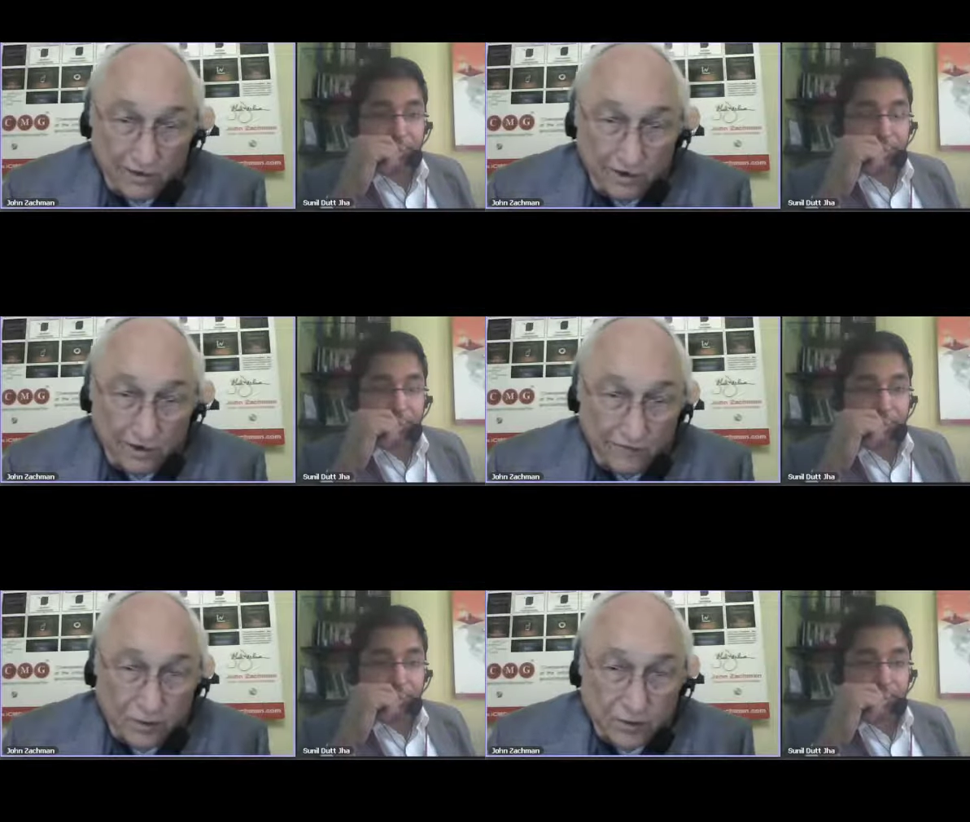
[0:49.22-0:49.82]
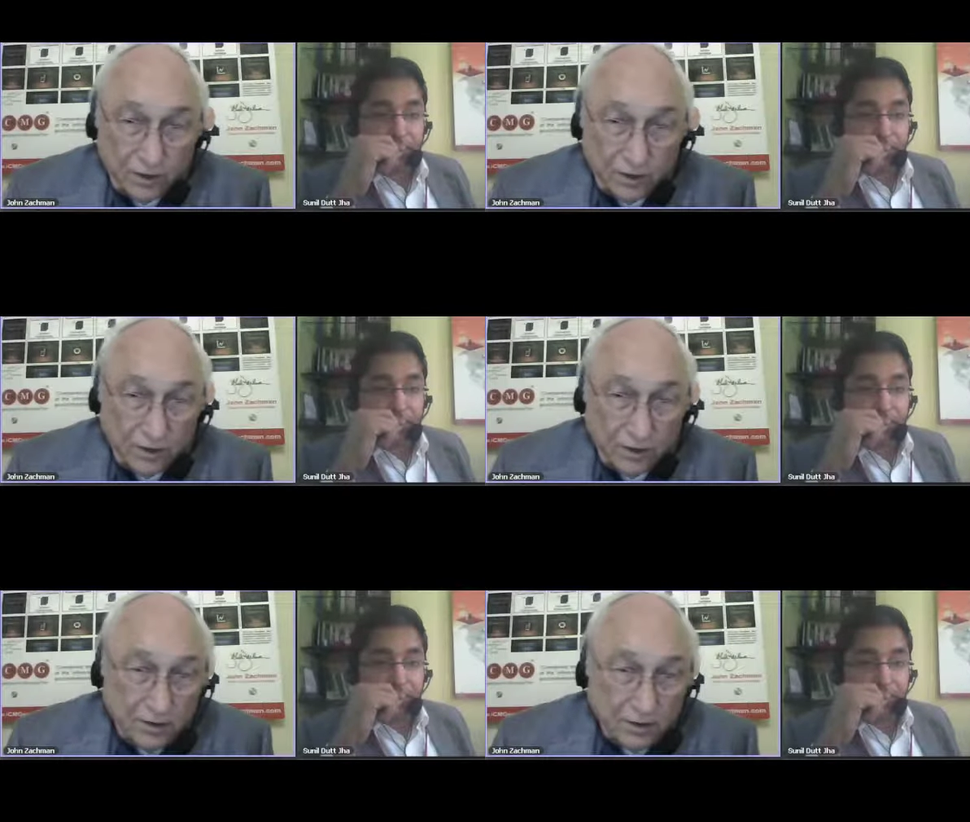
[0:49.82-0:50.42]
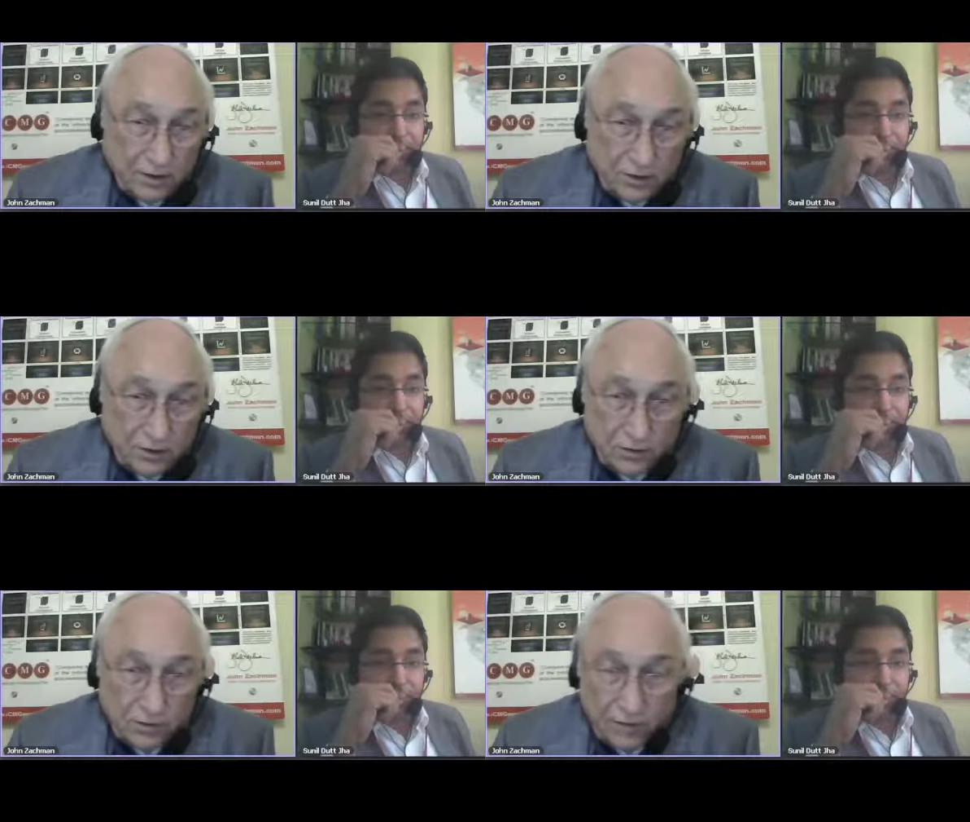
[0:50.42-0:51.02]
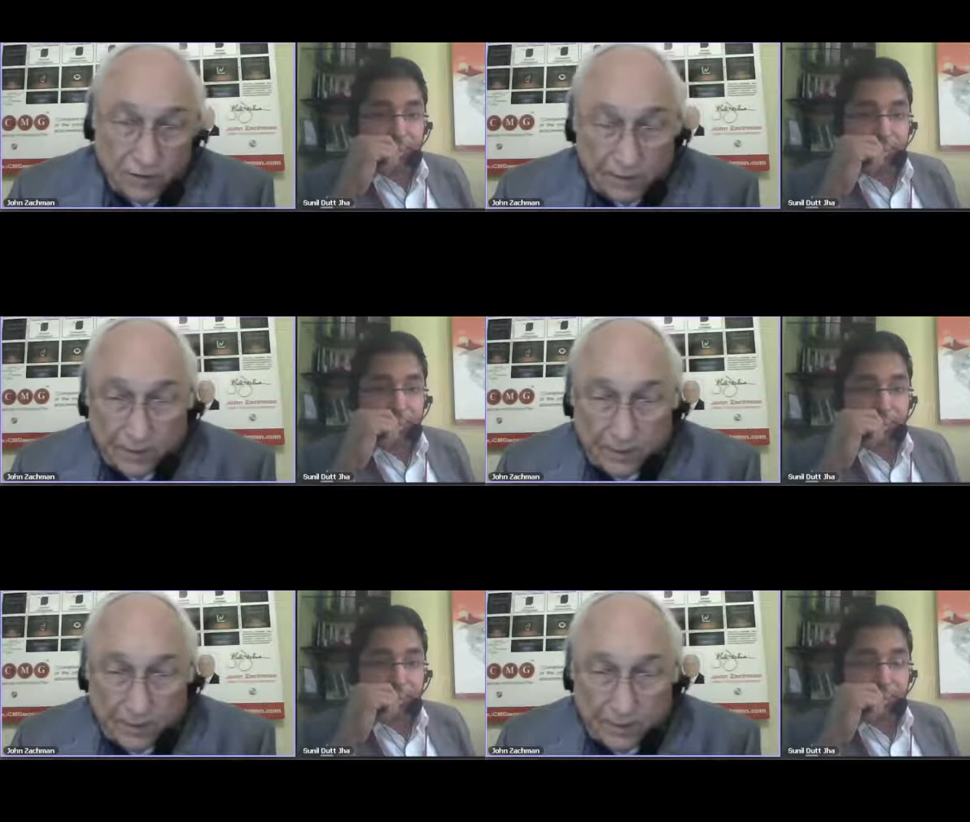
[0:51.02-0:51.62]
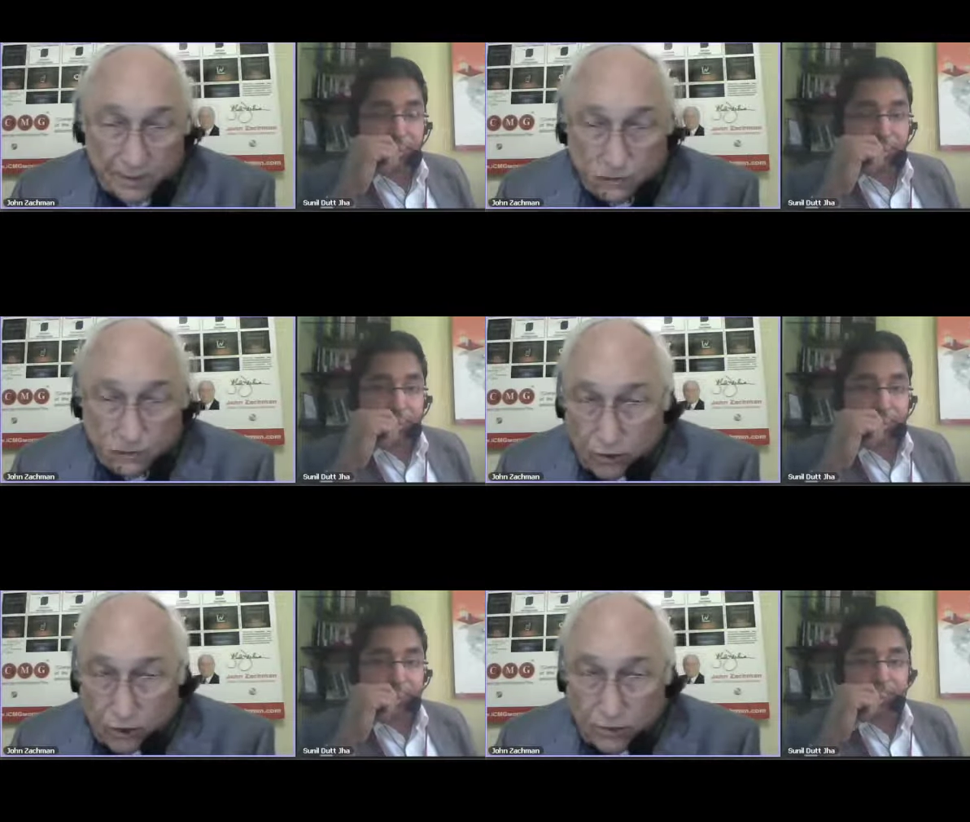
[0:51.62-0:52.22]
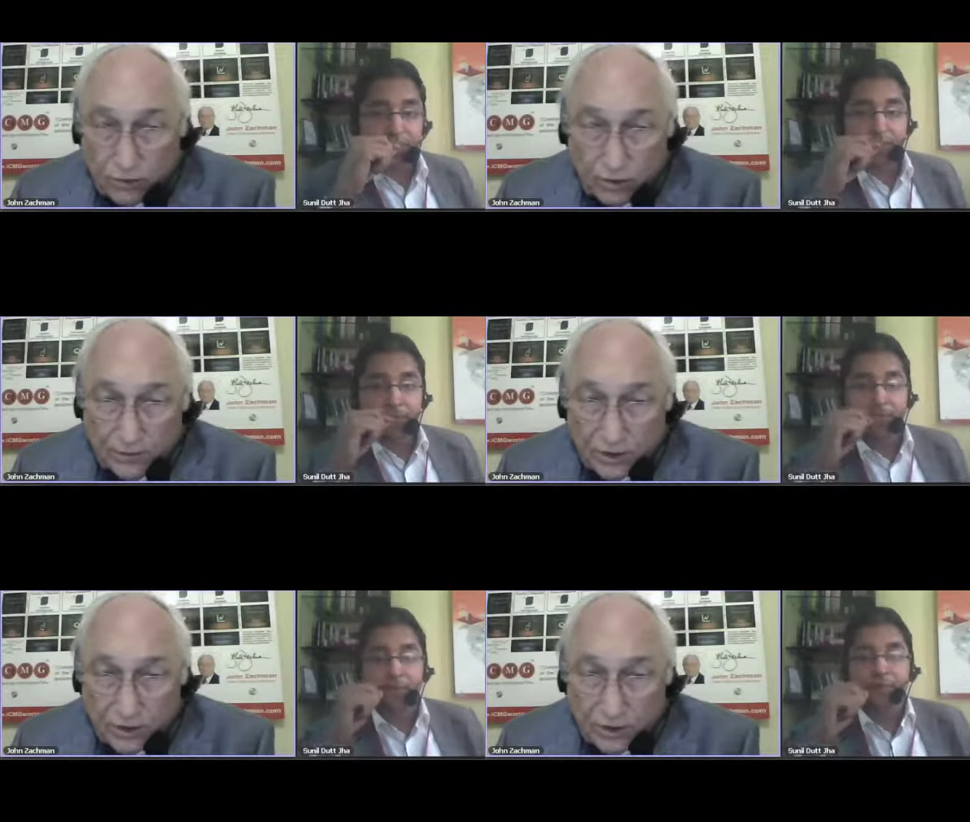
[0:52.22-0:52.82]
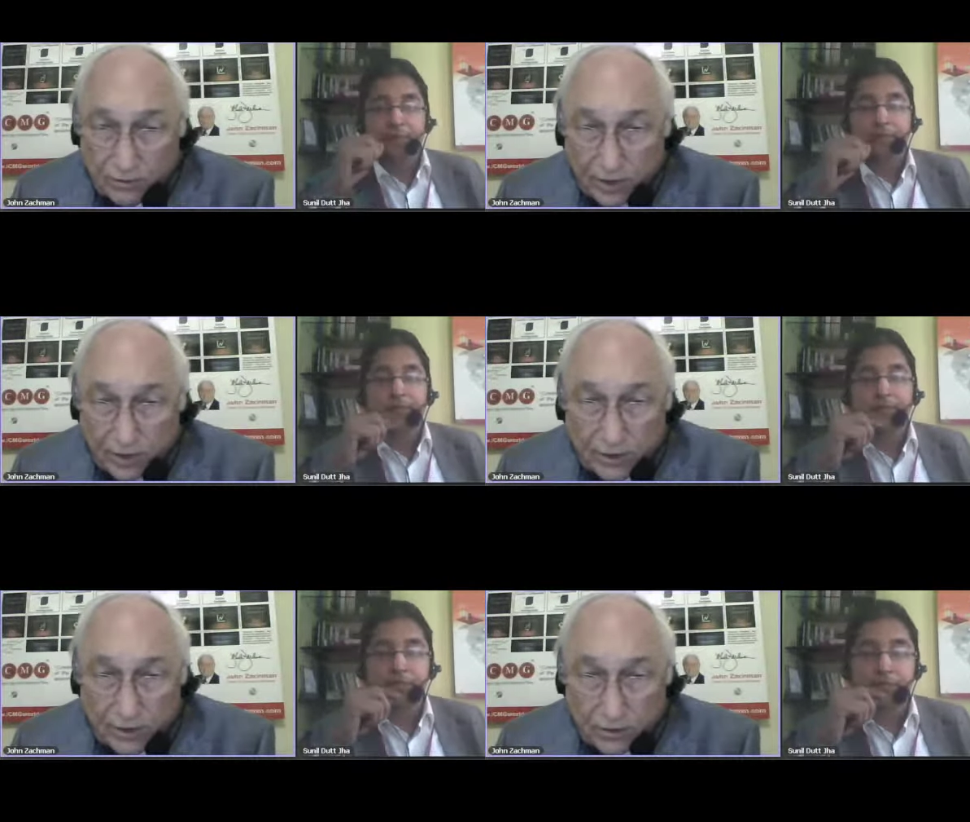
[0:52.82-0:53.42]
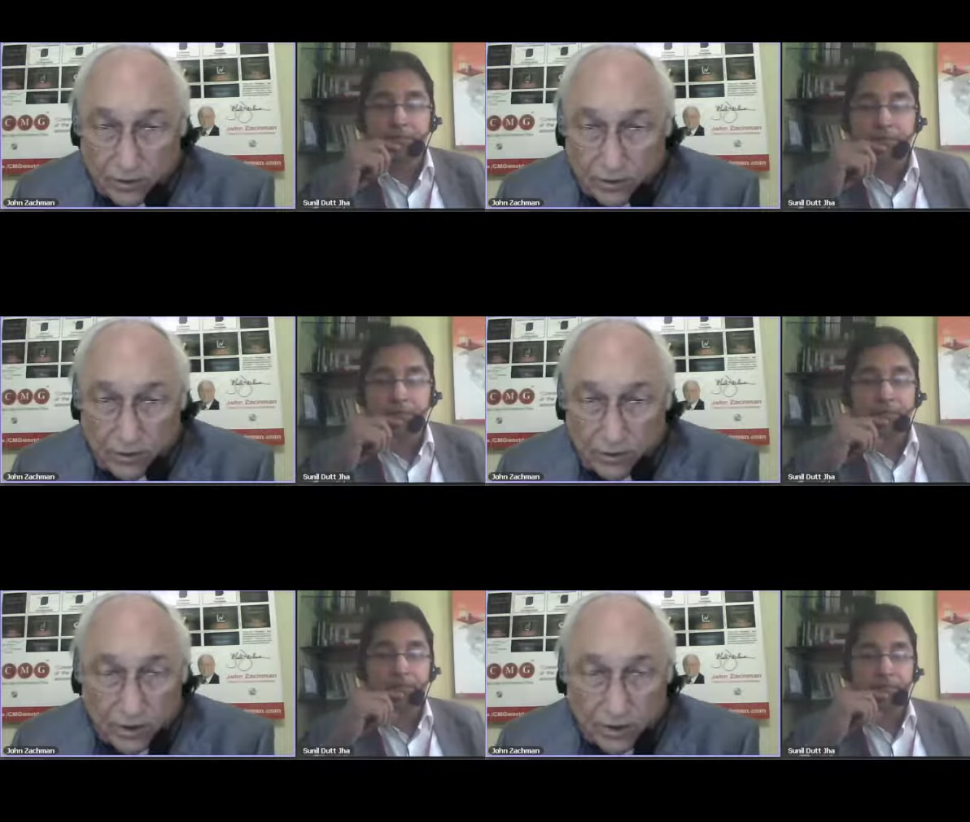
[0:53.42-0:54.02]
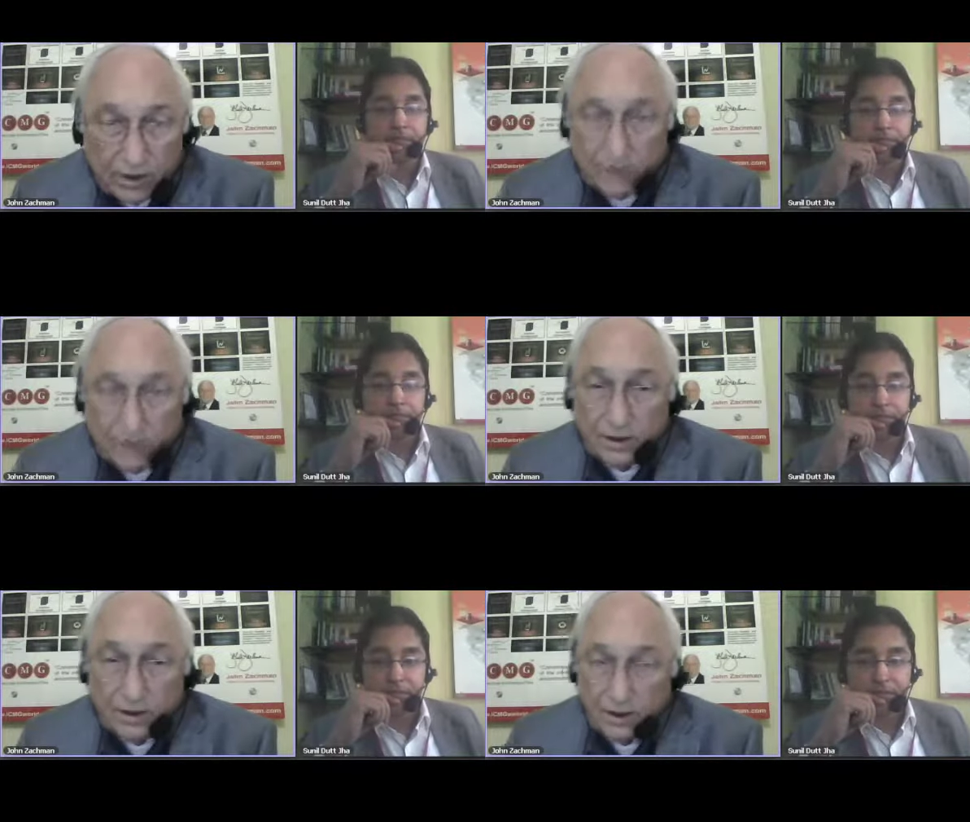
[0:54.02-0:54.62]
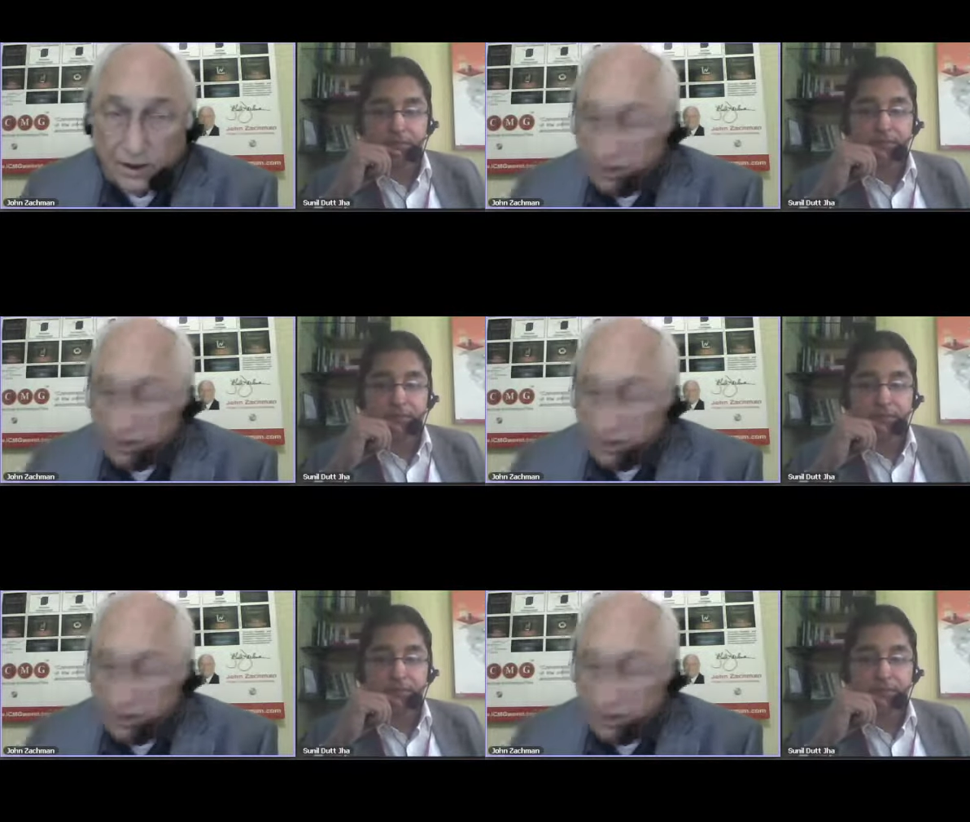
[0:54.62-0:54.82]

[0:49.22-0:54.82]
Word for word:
Speaker 1: that if you're going to, you can do, implement, in the short term, you can write code and, and uh,